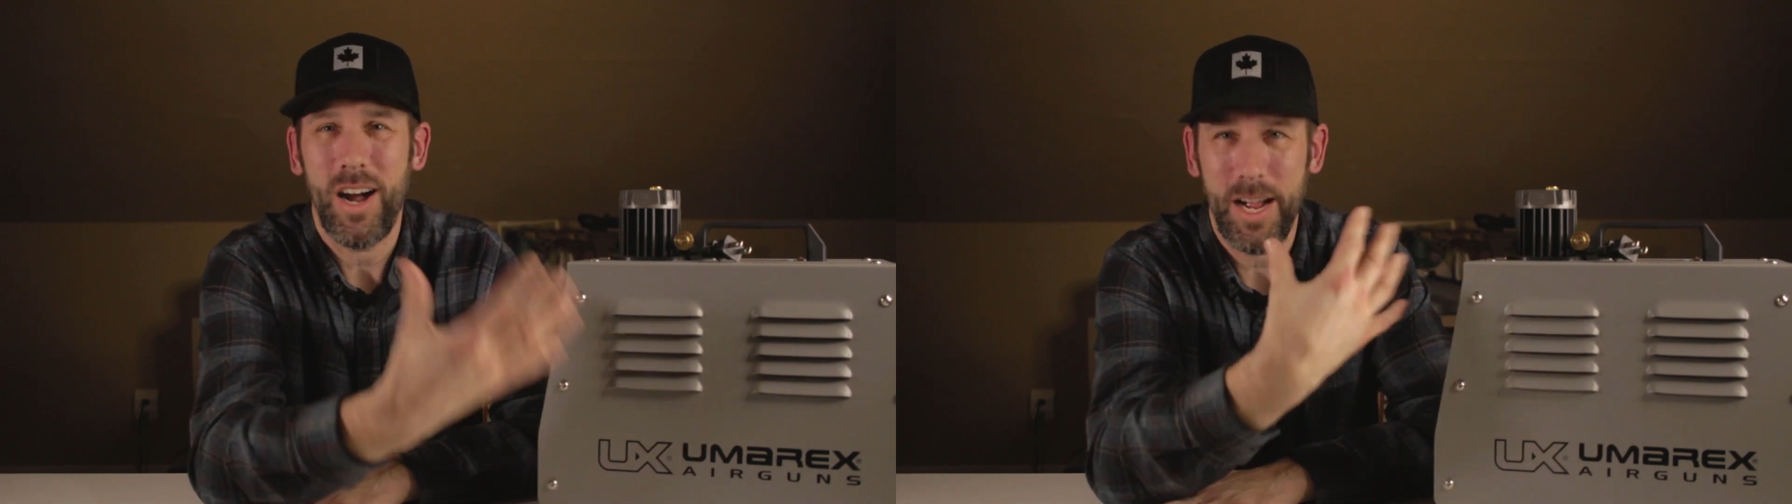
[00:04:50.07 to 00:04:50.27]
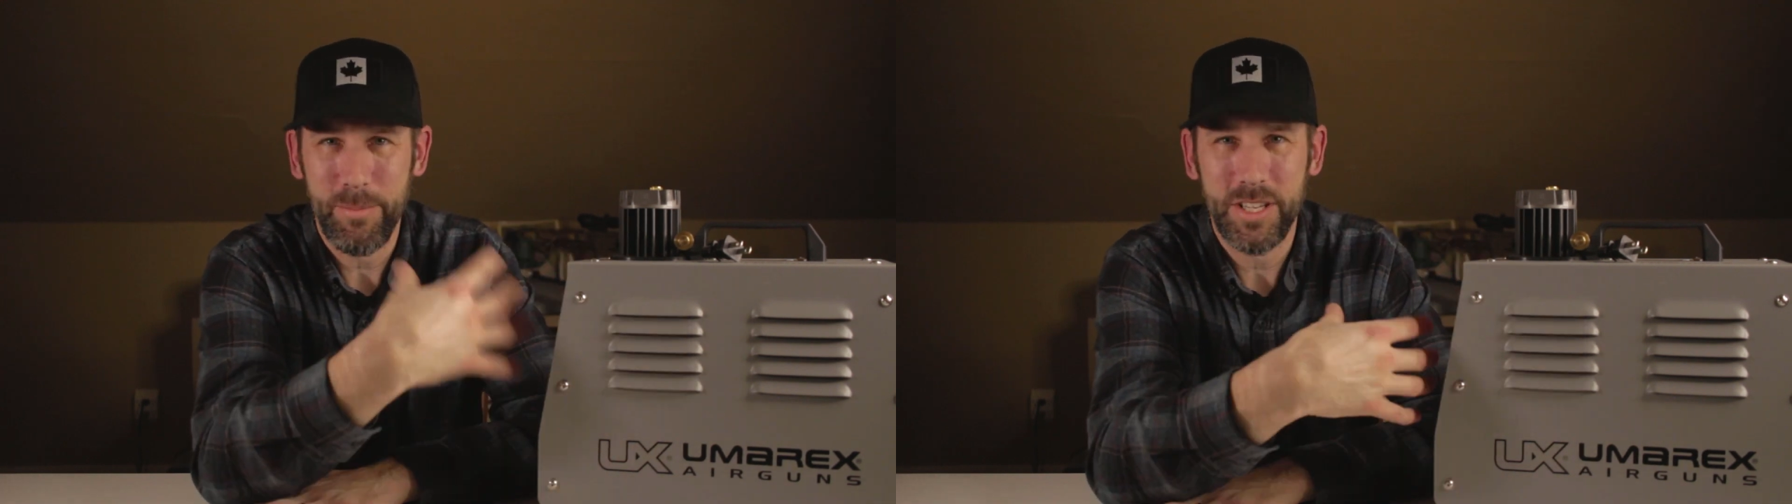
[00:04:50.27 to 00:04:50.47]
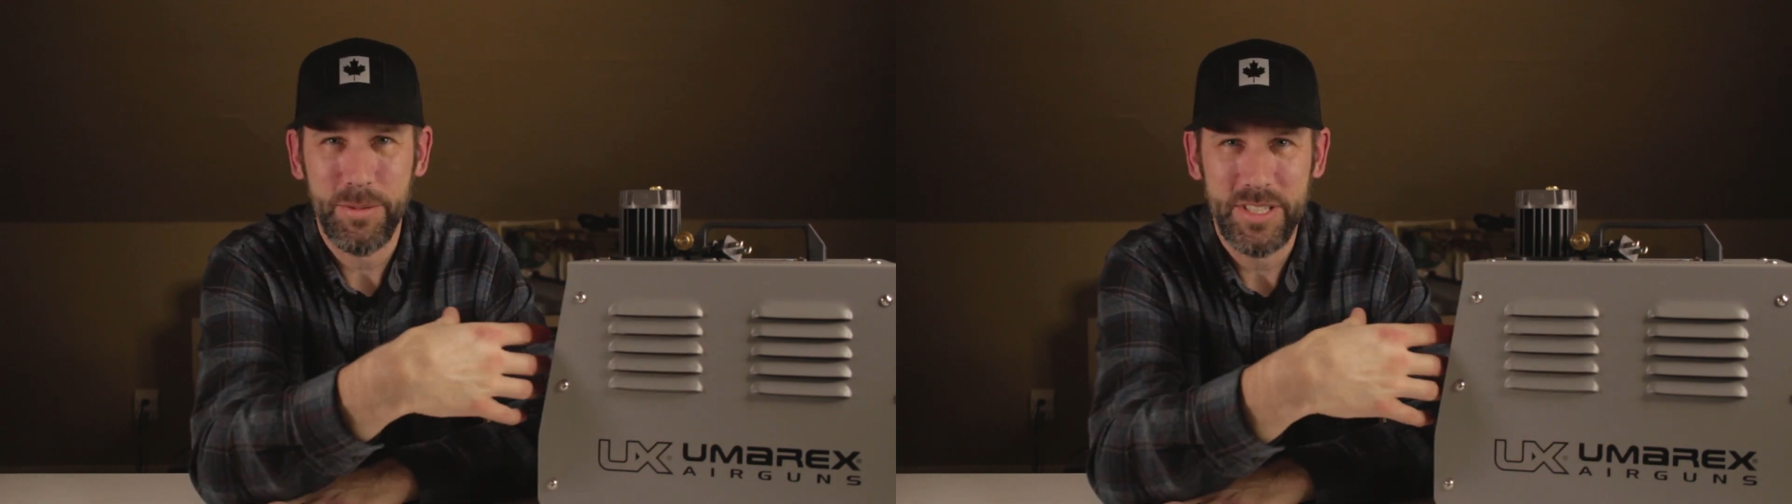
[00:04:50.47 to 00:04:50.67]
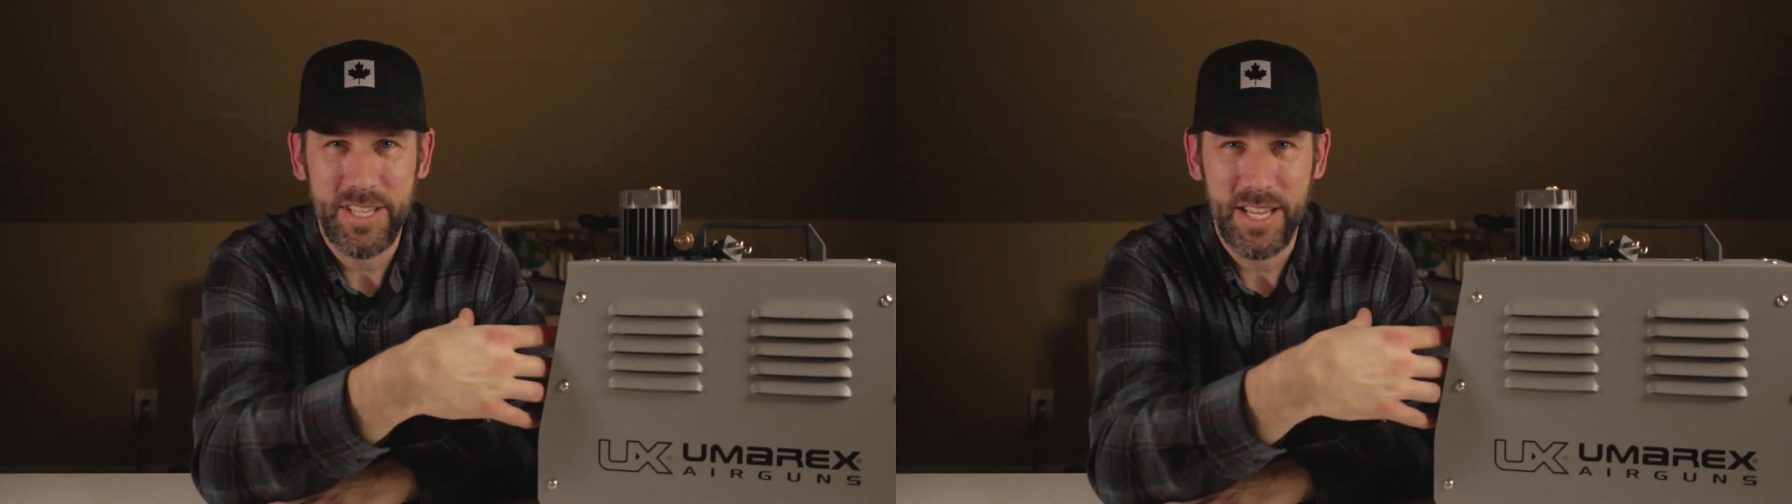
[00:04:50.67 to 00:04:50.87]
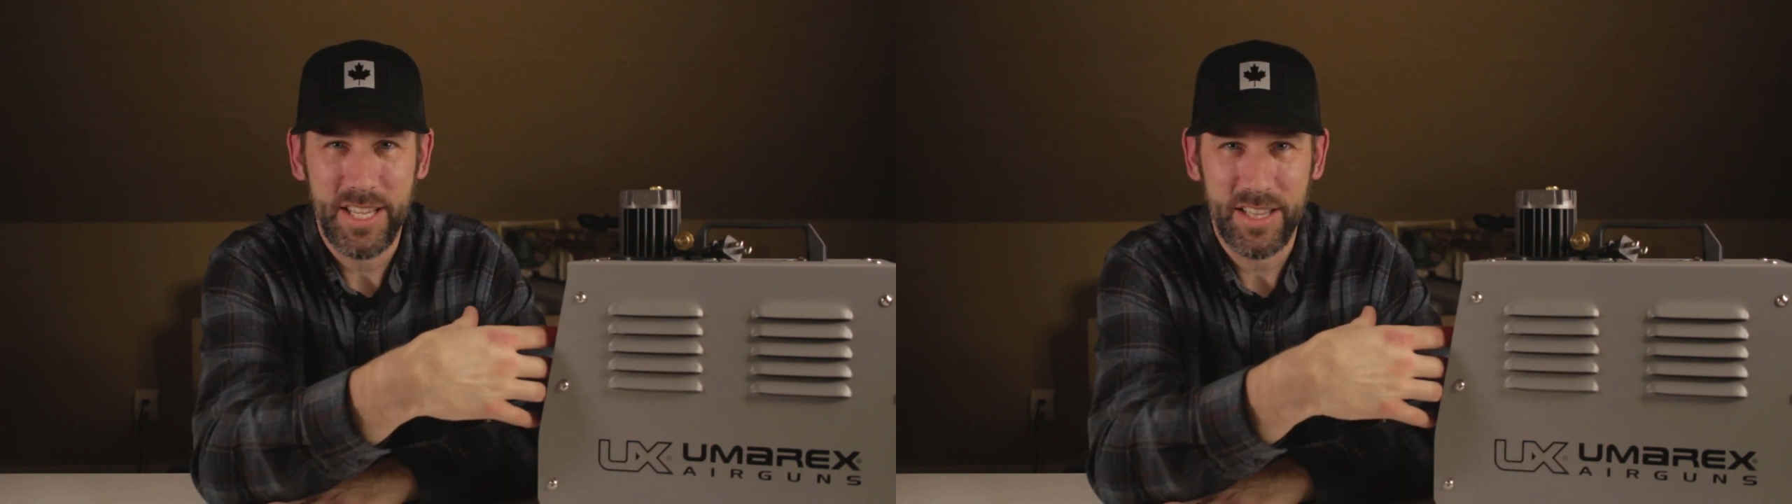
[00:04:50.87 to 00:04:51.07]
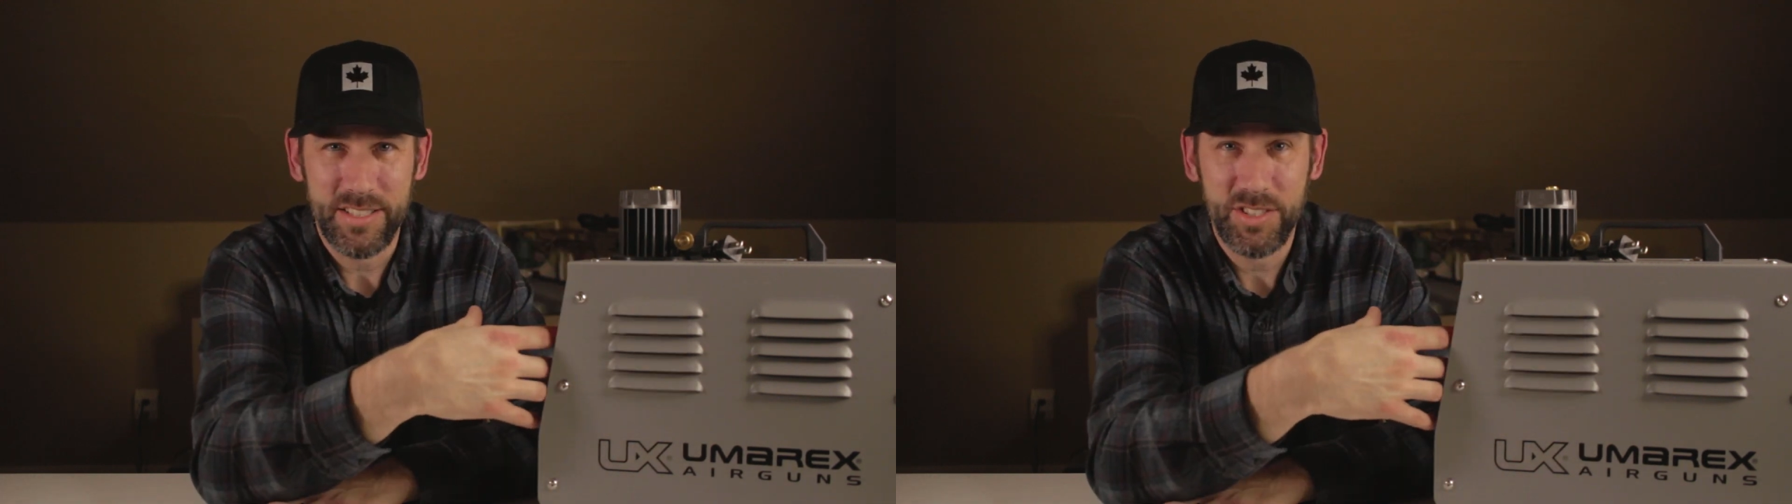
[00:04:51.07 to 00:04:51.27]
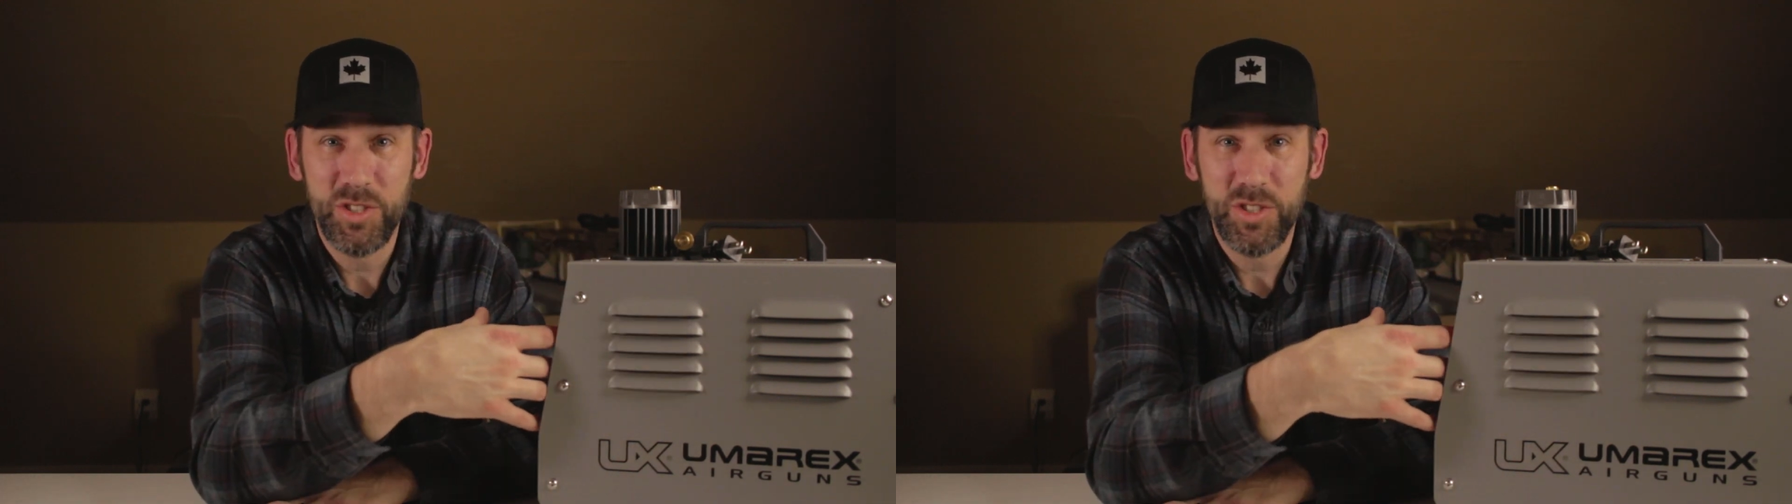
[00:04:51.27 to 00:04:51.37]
I'm going to be taking this